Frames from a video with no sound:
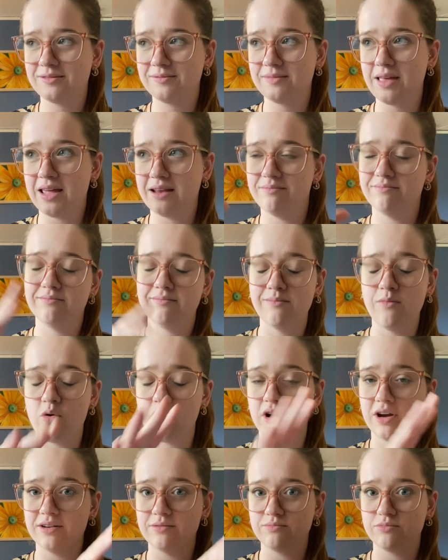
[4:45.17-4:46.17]
and
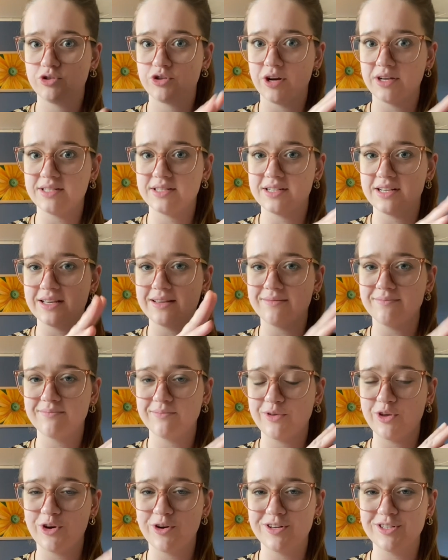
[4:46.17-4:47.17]
more on
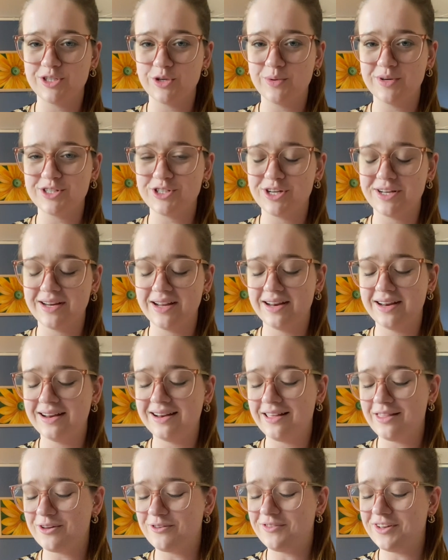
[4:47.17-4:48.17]
trusting your intuition in
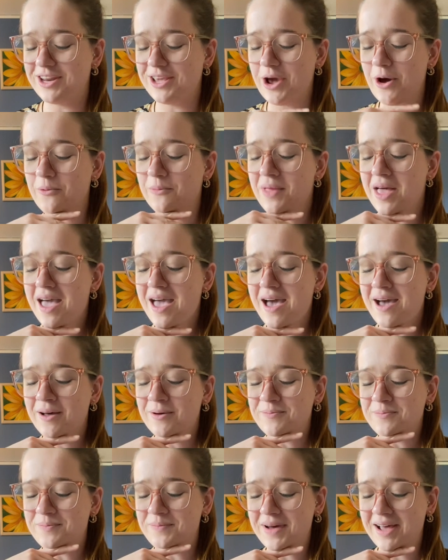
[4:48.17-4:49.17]
another video.
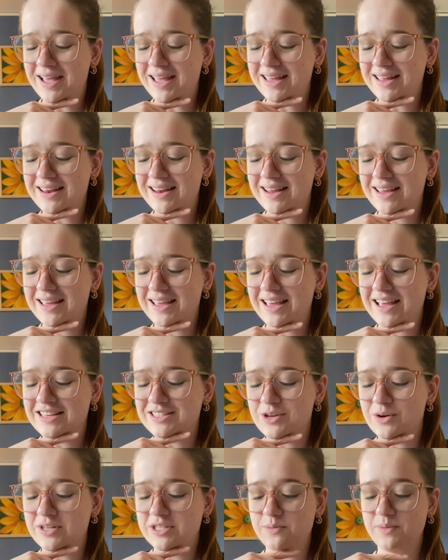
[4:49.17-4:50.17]
But
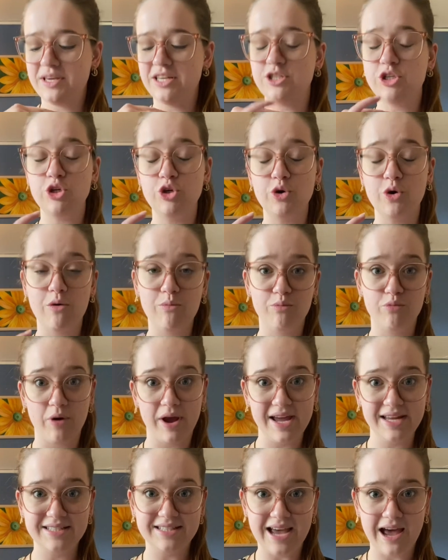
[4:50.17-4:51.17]
it's going to be to
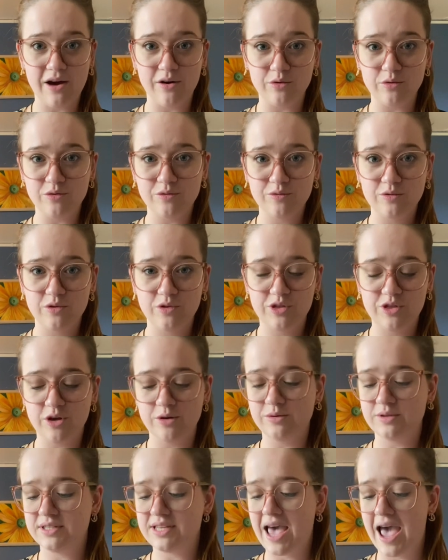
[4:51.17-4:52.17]
break down
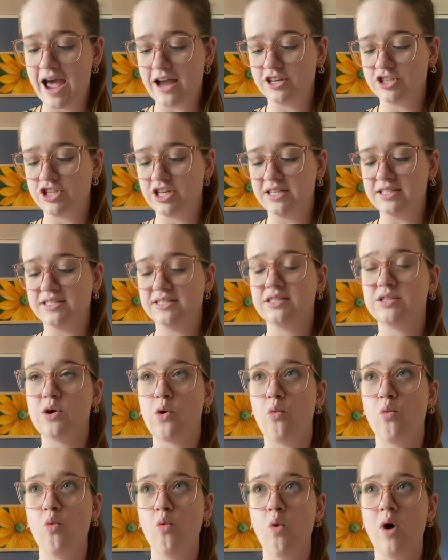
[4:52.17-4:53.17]
those actions.
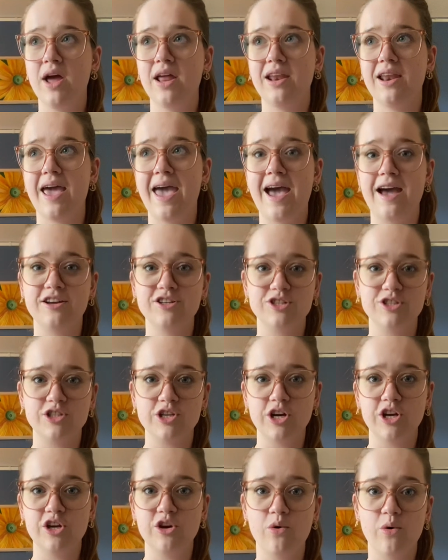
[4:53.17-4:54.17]
What actions
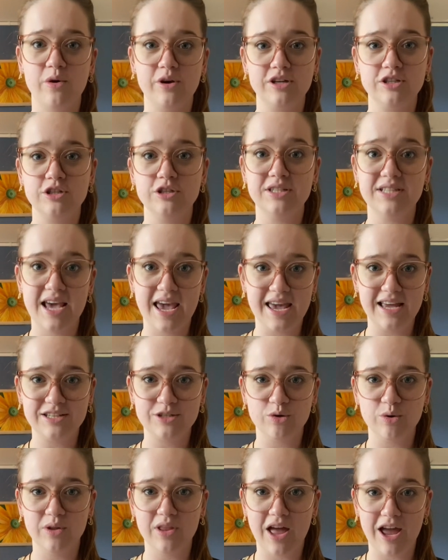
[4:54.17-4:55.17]
are you going to take
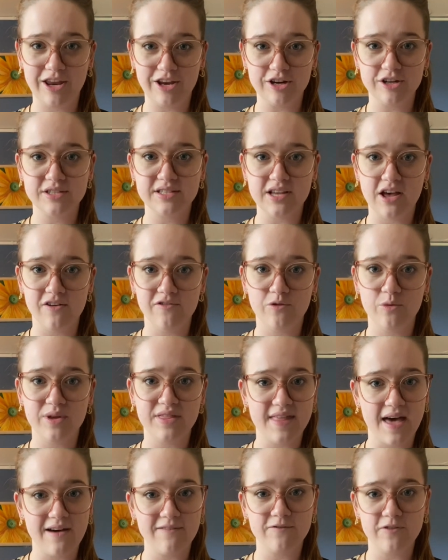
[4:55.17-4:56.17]
to align yourself
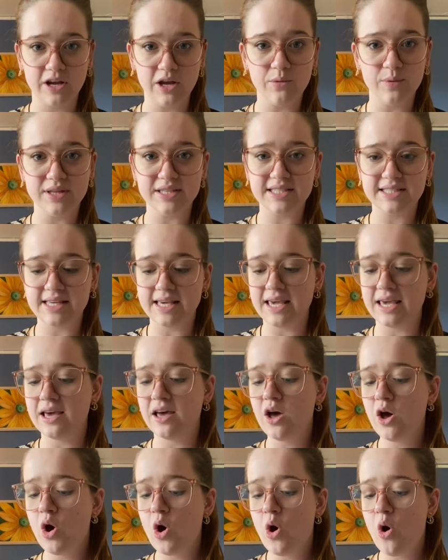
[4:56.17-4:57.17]
with that frequency?
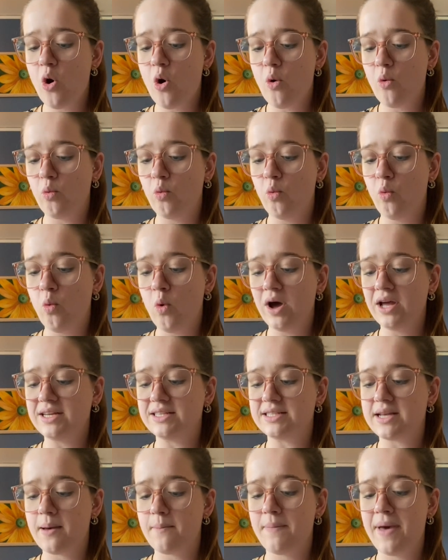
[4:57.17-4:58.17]

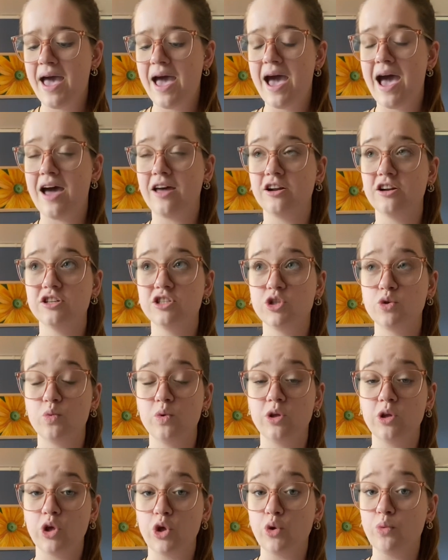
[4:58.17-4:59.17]
What patterns
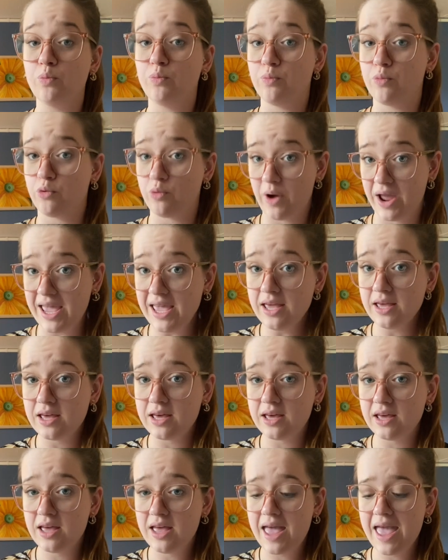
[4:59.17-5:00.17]
will you break